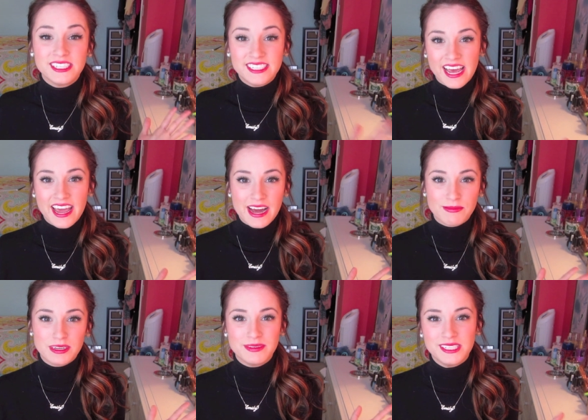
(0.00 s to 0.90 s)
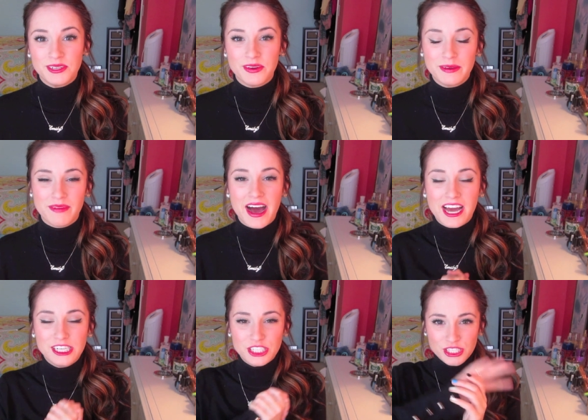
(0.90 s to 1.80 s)
Today I'm going to be doing
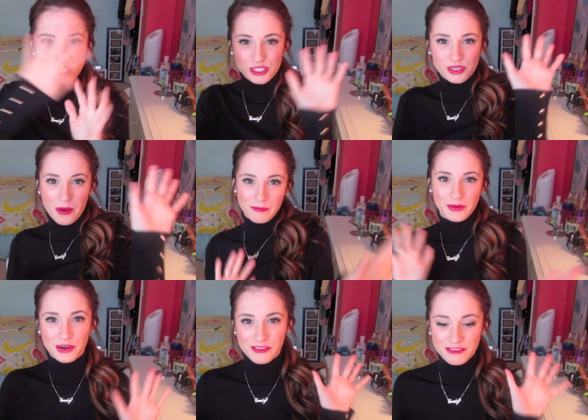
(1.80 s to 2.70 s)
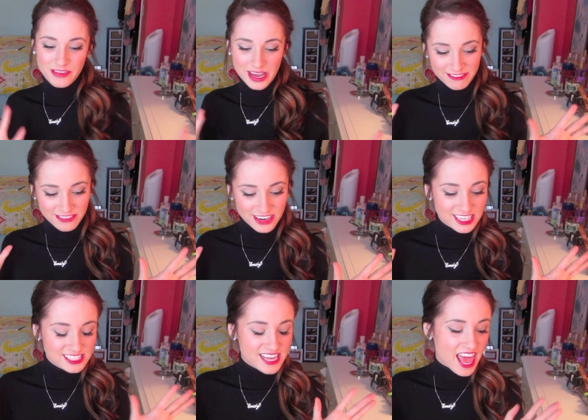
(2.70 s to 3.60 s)
my December
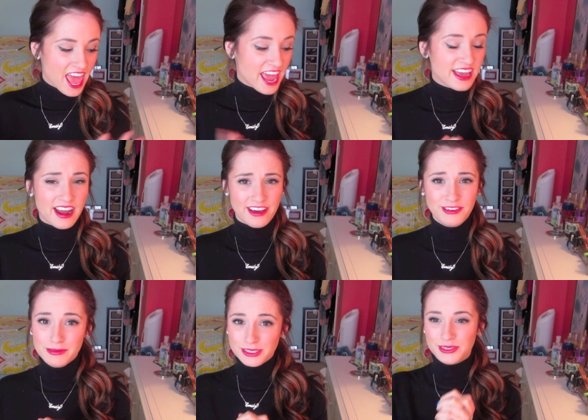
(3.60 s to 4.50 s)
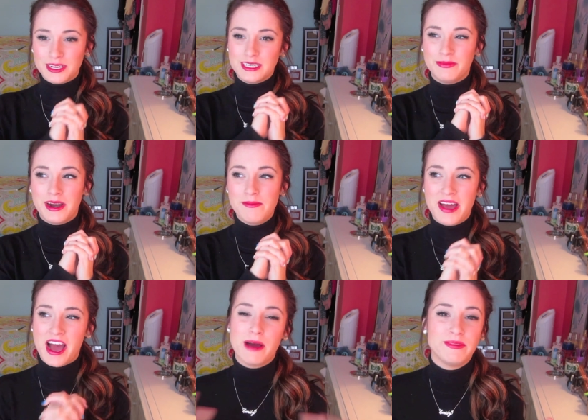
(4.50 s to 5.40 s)
favorites and I don't know about you guys but I'm
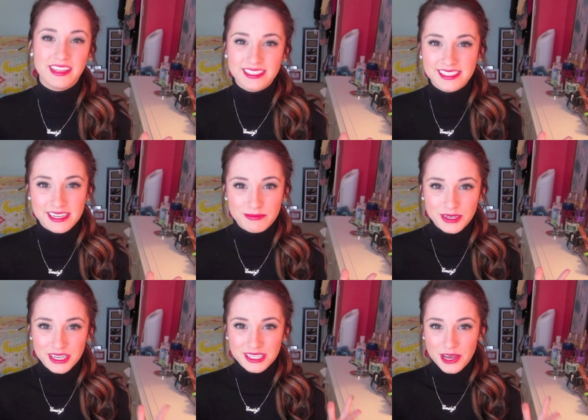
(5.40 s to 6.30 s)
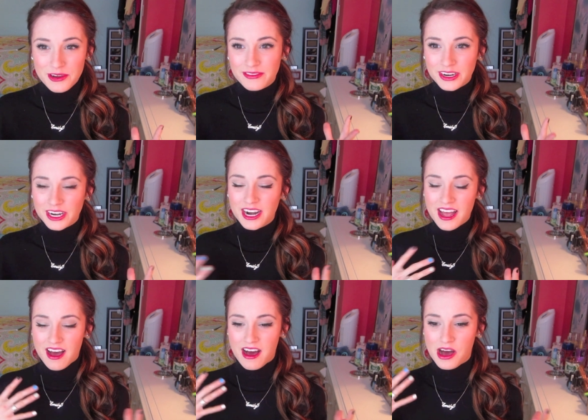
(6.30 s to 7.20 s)
happy that December is over.
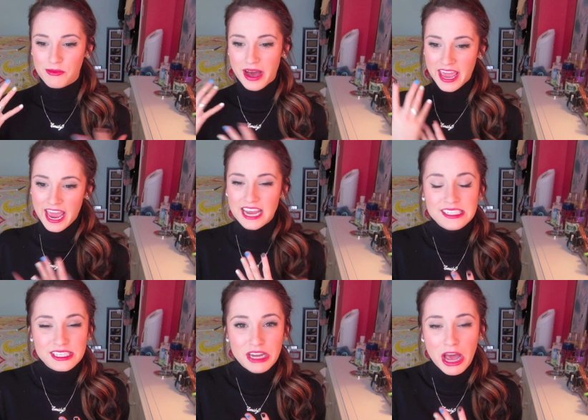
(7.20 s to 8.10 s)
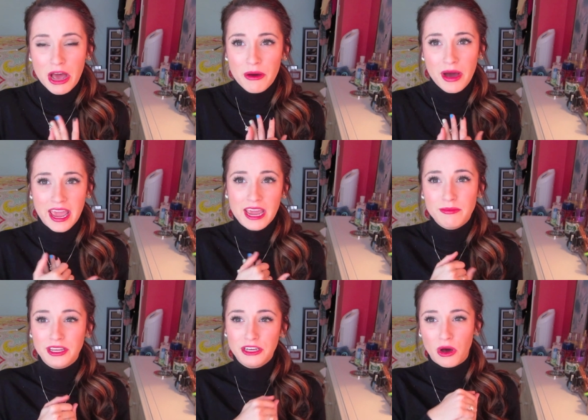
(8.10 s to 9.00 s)
Um, I hate snow, I
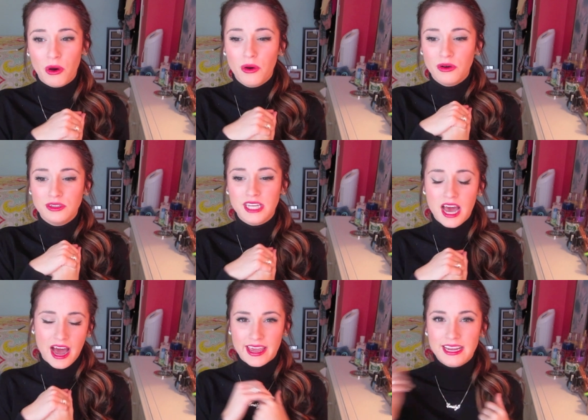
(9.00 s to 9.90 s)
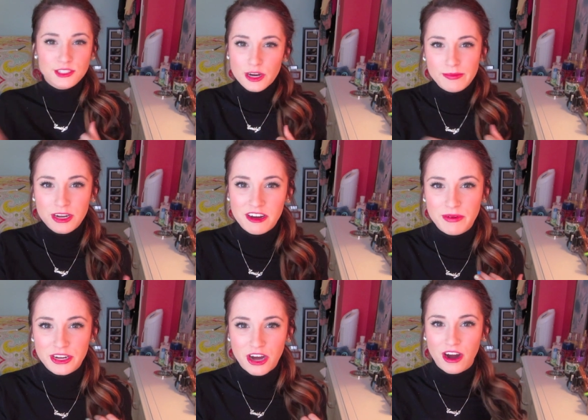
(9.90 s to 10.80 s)
hate being cold, I hate scraping off
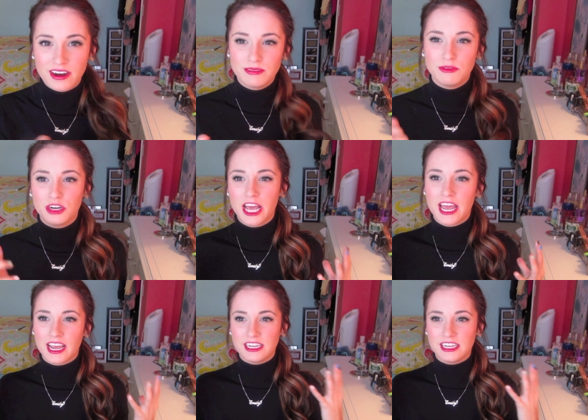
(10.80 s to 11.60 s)
my car in the morning.